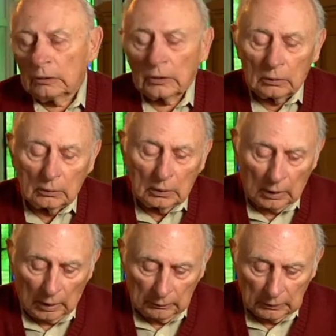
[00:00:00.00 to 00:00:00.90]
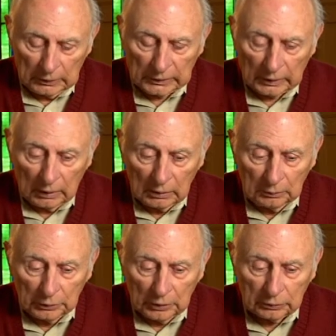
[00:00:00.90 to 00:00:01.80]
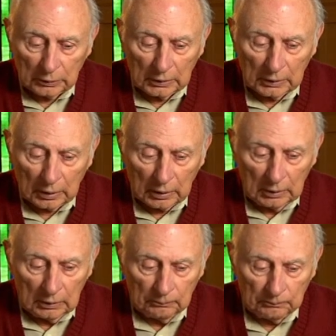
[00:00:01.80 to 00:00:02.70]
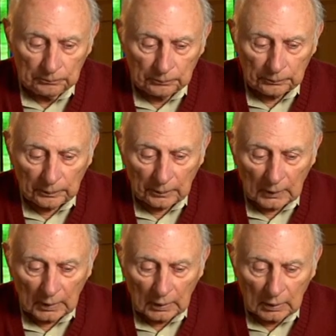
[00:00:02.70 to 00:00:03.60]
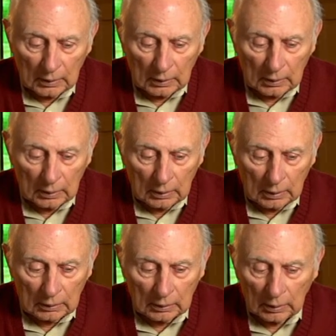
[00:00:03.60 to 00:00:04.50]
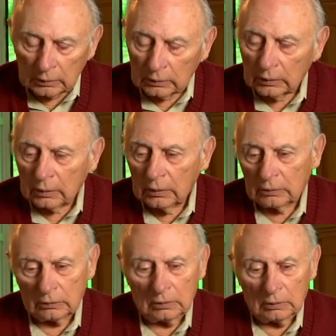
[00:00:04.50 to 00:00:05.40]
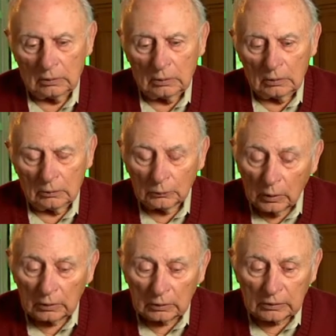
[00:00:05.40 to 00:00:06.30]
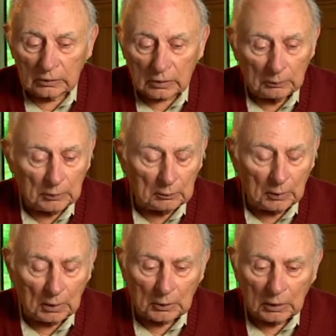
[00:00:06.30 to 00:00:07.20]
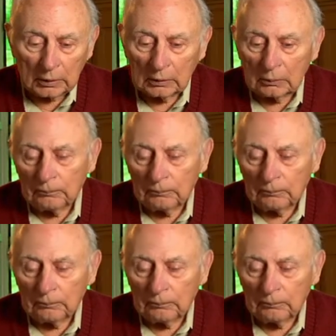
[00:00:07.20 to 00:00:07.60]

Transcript: So I was on the bridge one day, and I heard these words come in my mind.